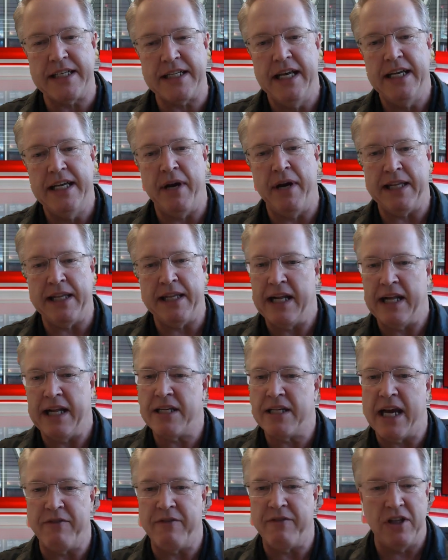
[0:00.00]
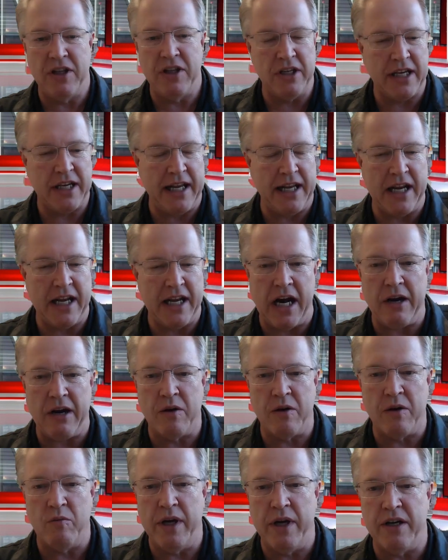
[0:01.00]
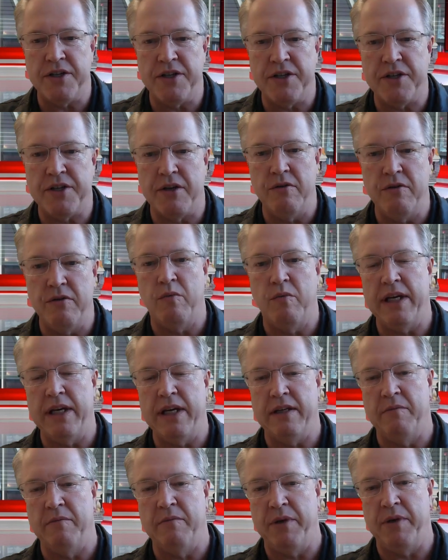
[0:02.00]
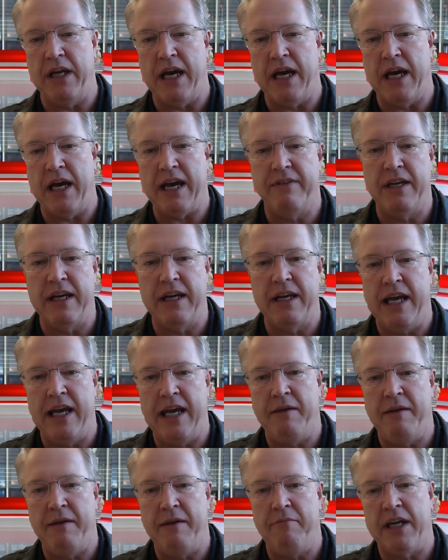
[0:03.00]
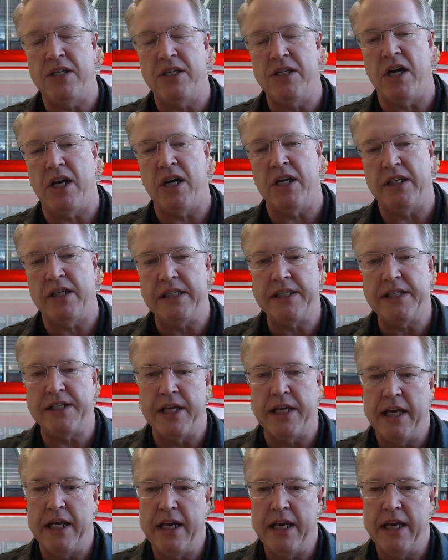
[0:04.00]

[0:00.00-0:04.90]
But let's have a look at our winners who will be having a McDonald's